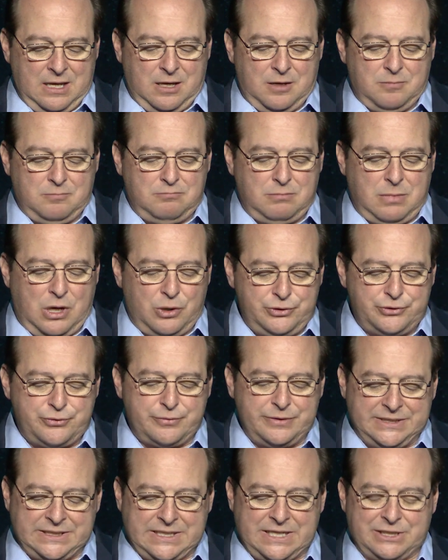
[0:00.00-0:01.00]
Most
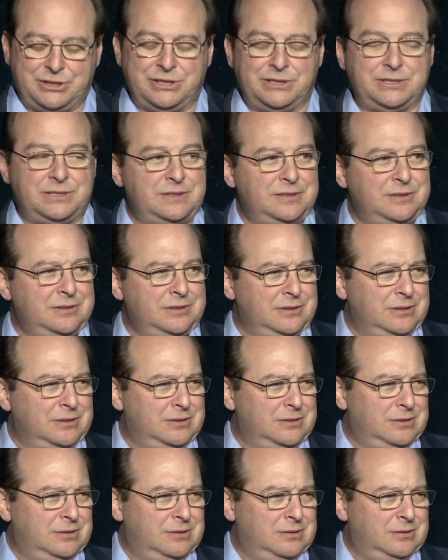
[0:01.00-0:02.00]
recessions
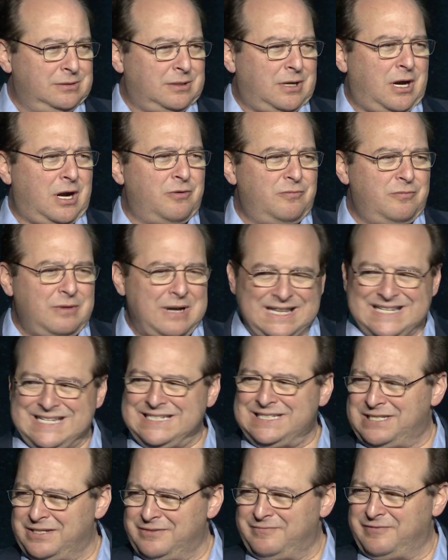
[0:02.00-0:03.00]
are
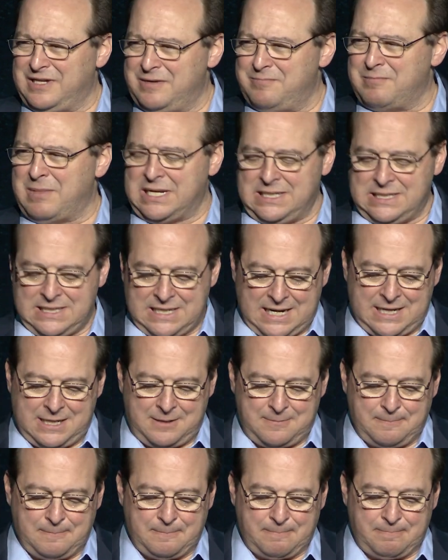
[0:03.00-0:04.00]
relatively mundane
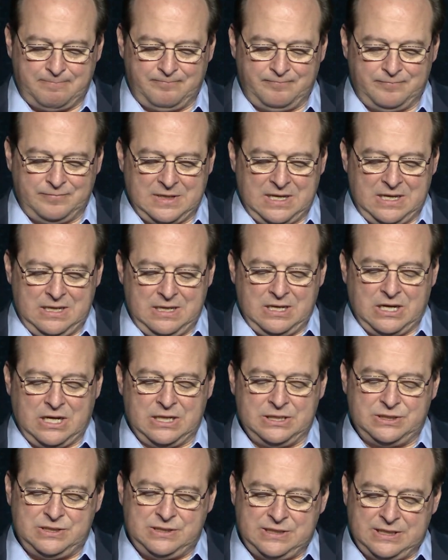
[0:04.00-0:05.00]

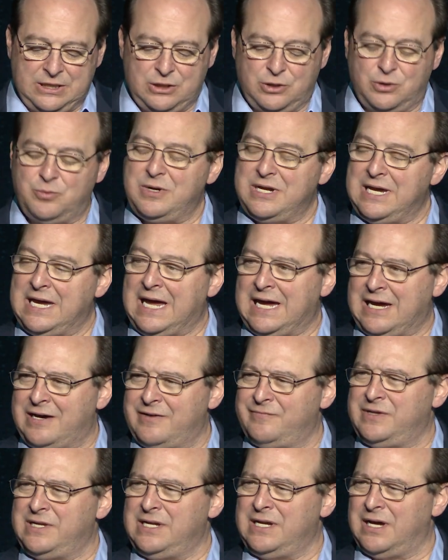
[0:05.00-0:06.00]
until we
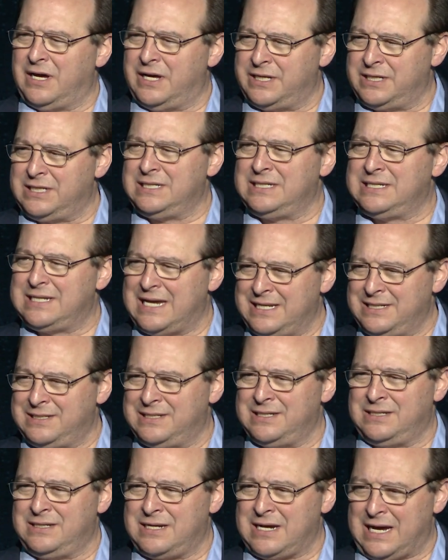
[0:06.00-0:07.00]
have the
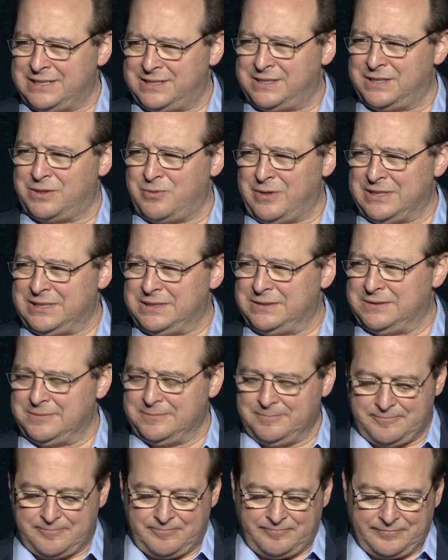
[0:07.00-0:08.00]
unintended consequence.
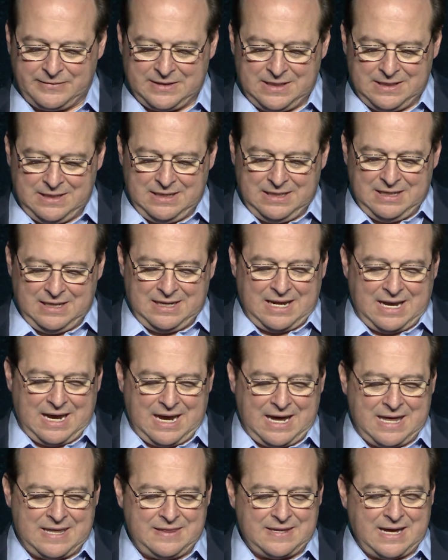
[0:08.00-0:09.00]

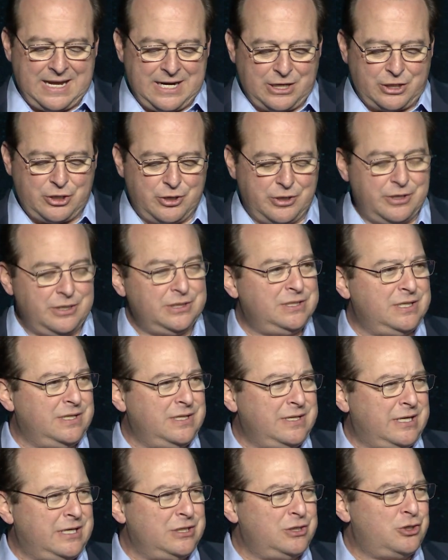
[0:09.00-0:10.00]
And that occurs and
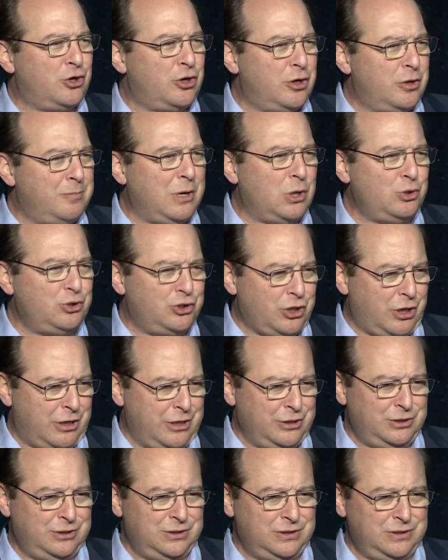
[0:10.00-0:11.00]
then it
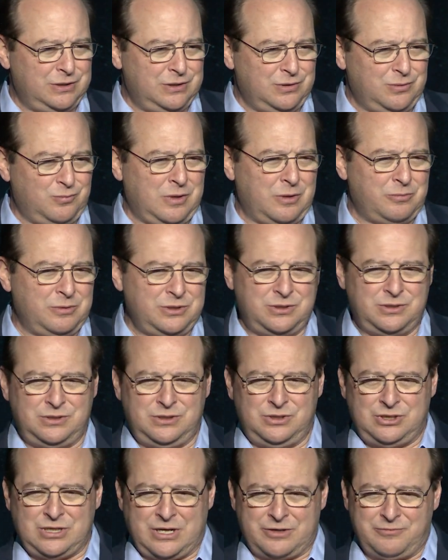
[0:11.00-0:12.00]
turbocharges what was
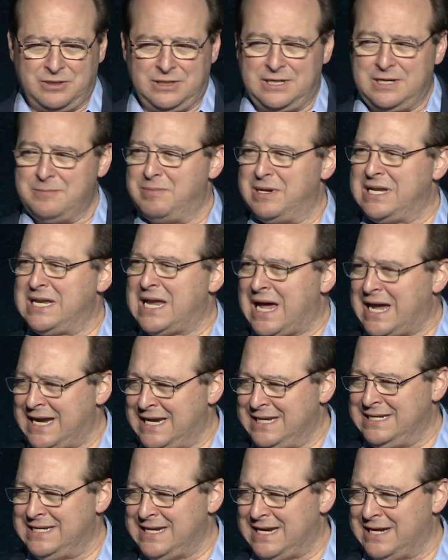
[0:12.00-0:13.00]
generally a
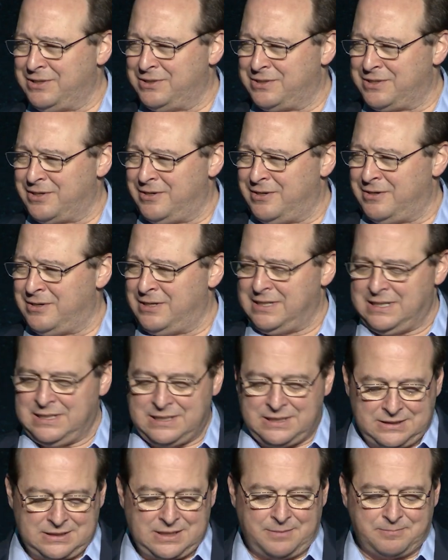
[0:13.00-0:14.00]
benign downturn into
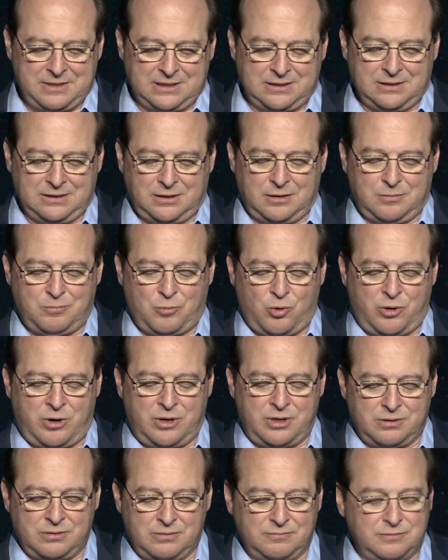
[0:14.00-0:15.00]
something a little
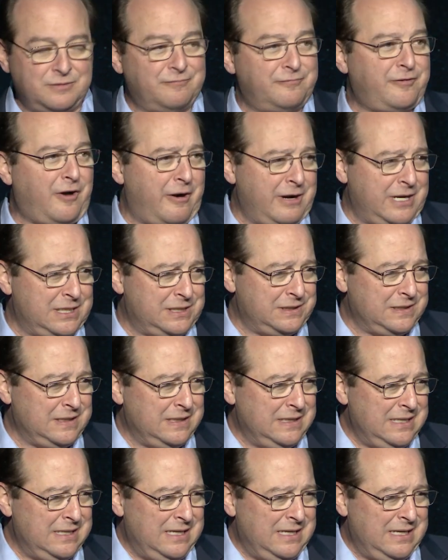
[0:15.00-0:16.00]
more nefarious.
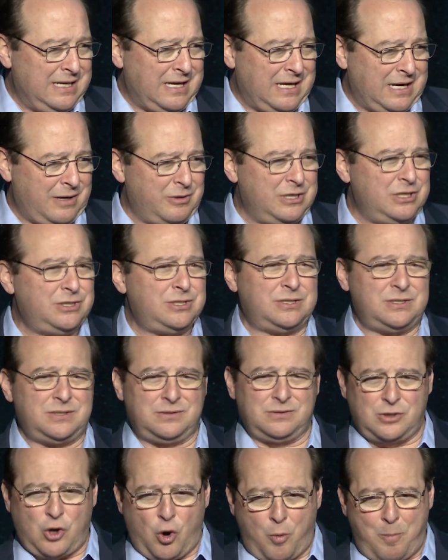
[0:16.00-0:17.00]
And I want to just
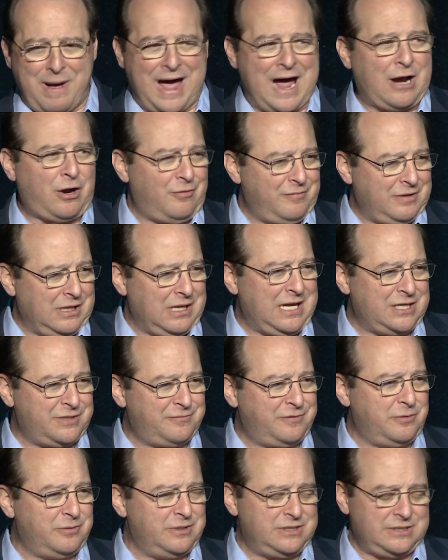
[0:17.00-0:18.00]
go back over the last
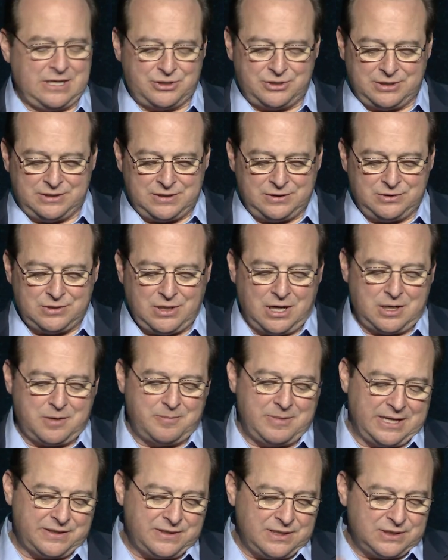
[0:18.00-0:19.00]
few recessions and talk
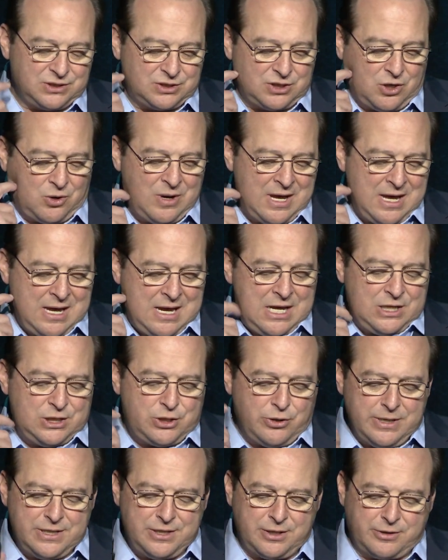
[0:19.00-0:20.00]
about this. So
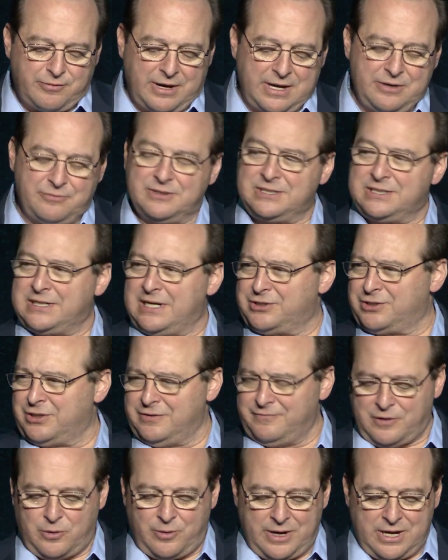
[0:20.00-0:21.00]
during the Great Recession
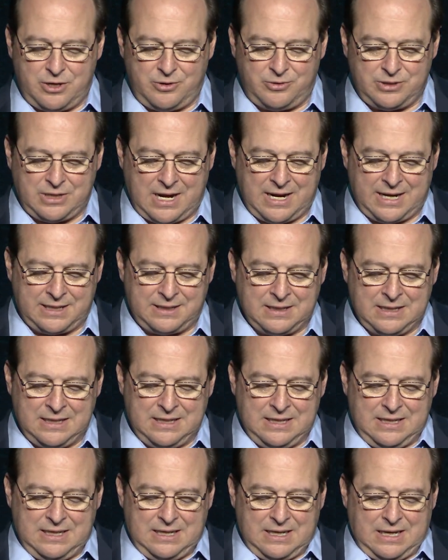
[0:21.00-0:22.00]
of 08, 09,
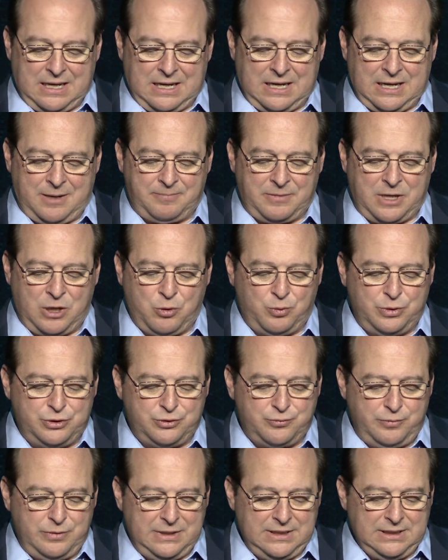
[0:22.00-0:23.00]
um, it
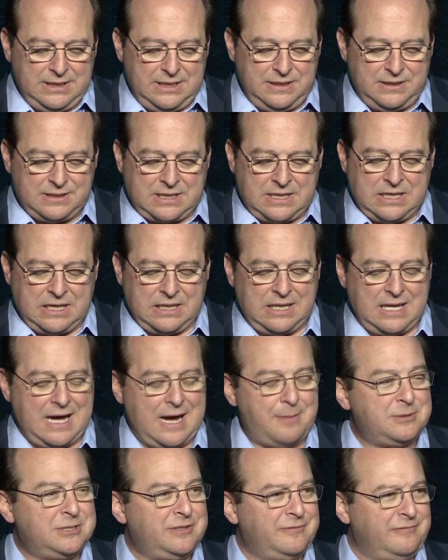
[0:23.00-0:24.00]
was really the
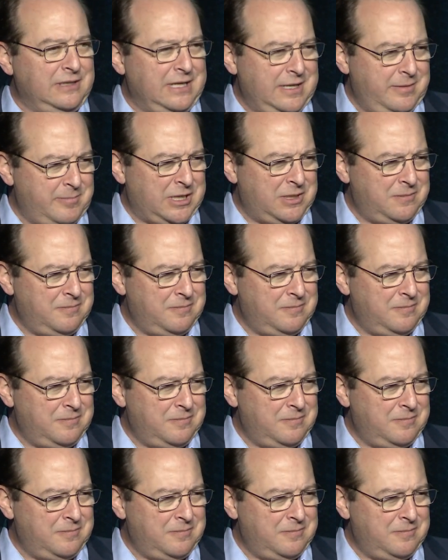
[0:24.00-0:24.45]
collapse of Lehman